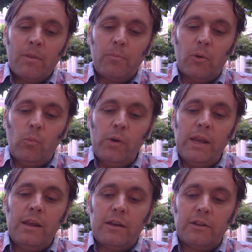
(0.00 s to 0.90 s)
But
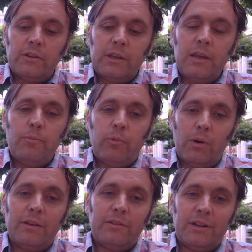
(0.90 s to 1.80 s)
we can keep
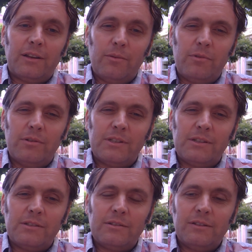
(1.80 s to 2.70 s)
wealth in our
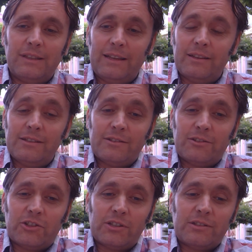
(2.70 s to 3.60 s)
communities. And that
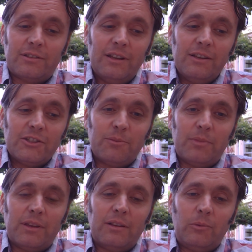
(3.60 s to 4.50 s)
isn't just
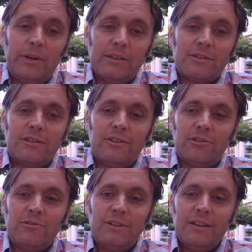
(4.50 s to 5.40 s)
something that Wales can
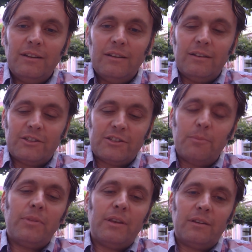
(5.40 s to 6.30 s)
do, it's
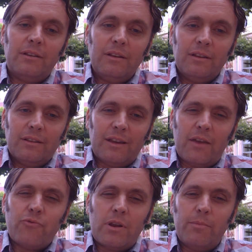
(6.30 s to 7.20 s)
something
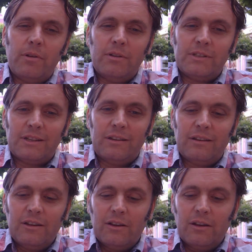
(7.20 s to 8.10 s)
every community
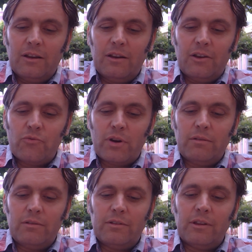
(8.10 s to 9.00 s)

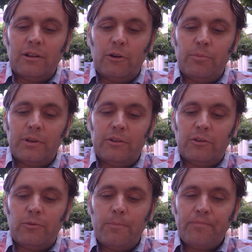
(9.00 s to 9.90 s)
around the globe can
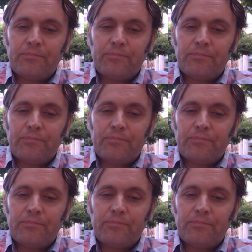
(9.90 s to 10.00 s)
do.